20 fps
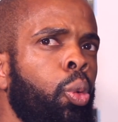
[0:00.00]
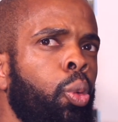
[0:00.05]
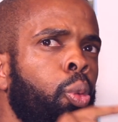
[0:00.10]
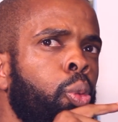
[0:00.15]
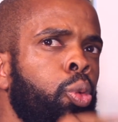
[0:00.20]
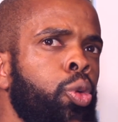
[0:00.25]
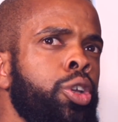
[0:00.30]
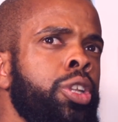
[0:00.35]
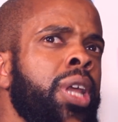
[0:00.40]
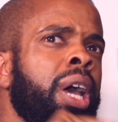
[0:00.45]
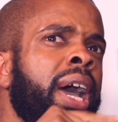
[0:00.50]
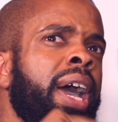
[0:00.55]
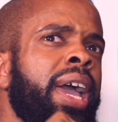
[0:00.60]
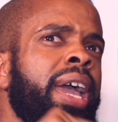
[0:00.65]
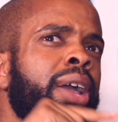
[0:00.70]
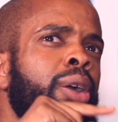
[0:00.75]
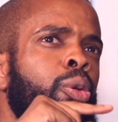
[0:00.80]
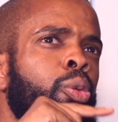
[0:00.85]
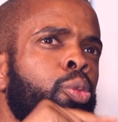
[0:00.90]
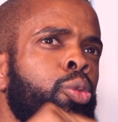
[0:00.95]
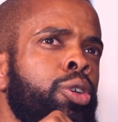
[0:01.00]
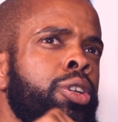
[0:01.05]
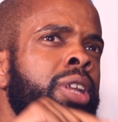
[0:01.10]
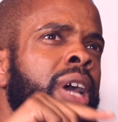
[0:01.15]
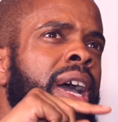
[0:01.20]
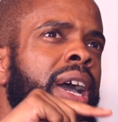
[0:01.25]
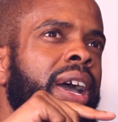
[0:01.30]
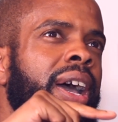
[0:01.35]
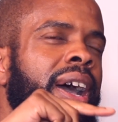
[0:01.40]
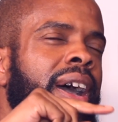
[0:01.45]

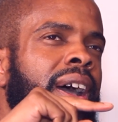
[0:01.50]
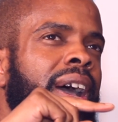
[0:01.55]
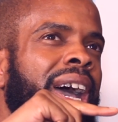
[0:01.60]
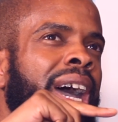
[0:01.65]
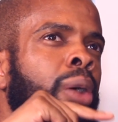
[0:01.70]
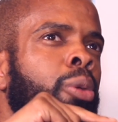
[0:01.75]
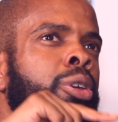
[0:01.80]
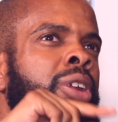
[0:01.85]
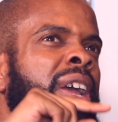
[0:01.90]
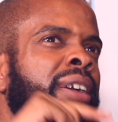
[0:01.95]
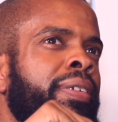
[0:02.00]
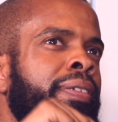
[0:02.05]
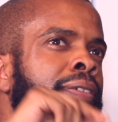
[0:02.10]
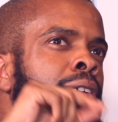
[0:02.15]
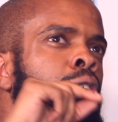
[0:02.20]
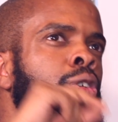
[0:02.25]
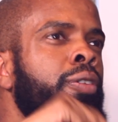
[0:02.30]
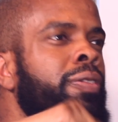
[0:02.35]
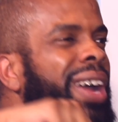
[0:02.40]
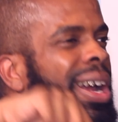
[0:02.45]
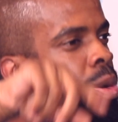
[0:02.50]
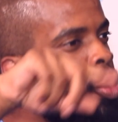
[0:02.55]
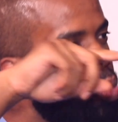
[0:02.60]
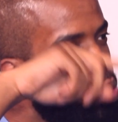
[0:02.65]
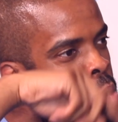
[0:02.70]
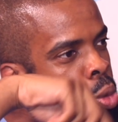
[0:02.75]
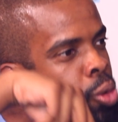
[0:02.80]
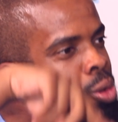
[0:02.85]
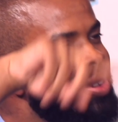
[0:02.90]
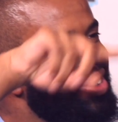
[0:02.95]
how would I feel if I
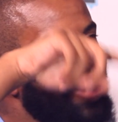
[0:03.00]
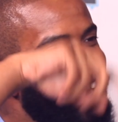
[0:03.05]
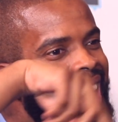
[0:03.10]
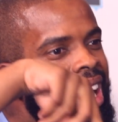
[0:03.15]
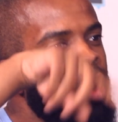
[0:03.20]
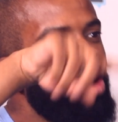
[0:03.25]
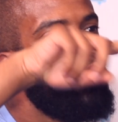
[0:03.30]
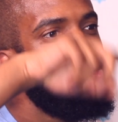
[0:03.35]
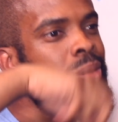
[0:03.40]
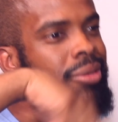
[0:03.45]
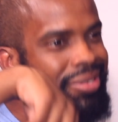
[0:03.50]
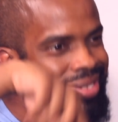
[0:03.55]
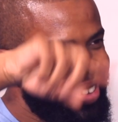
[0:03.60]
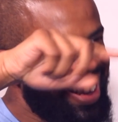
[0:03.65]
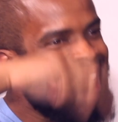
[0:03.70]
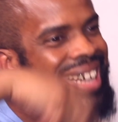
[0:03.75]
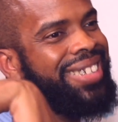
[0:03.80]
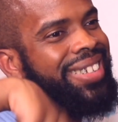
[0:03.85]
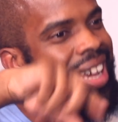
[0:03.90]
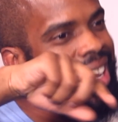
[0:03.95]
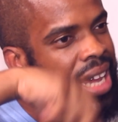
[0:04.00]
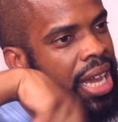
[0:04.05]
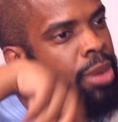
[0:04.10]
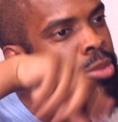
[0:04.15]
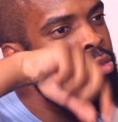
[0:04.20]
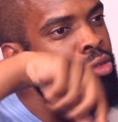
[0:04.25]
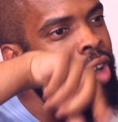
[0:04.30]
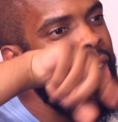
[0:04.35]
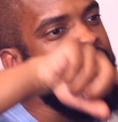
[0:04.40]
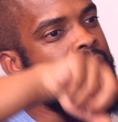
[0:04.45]
walked out as I
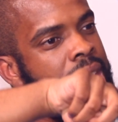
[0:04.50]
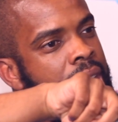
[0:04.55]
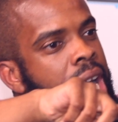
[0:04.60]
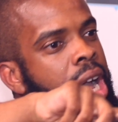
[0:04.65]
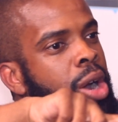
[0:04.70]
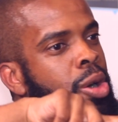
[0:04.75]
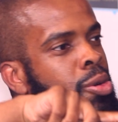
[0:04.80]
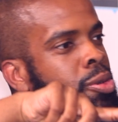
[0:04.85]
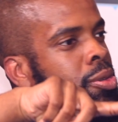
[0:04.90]
am right now,